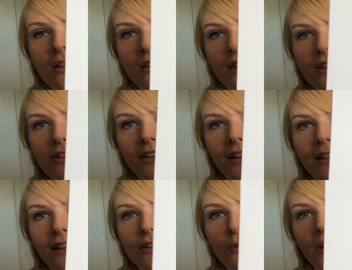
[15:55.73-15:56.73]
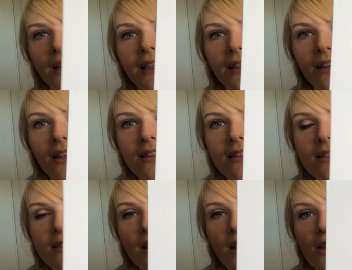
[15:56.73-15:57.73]
These are like little twinkly lights,
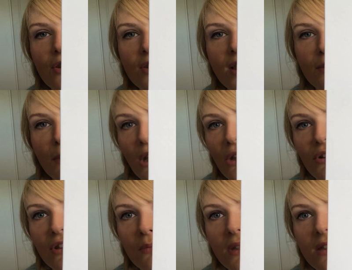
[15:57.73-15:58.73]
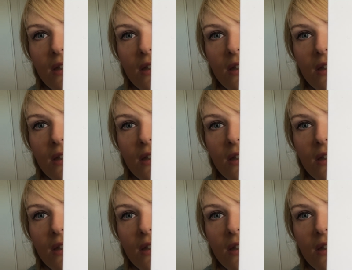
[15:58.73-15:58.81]
and it just says Merry Christmas.